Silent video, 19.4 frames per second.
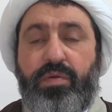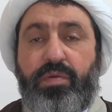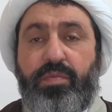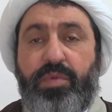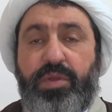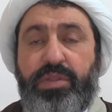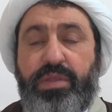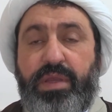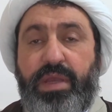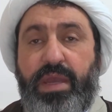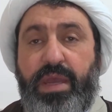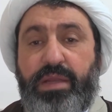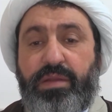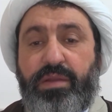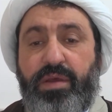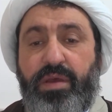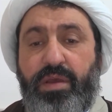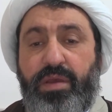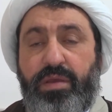but
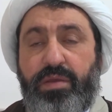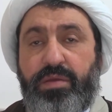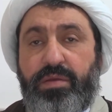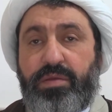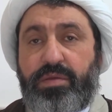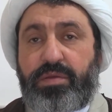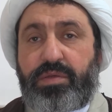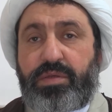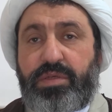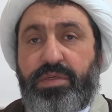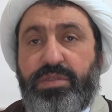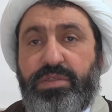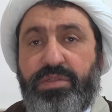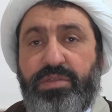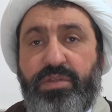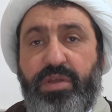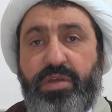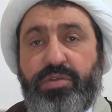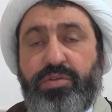Allah is
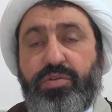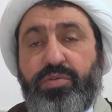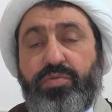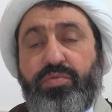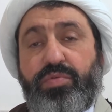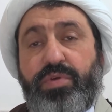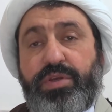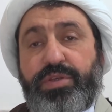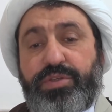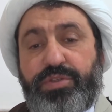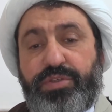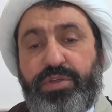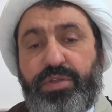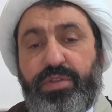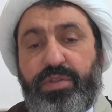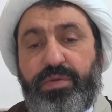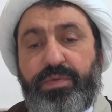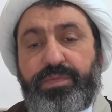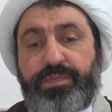not
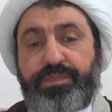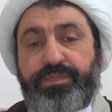questioned.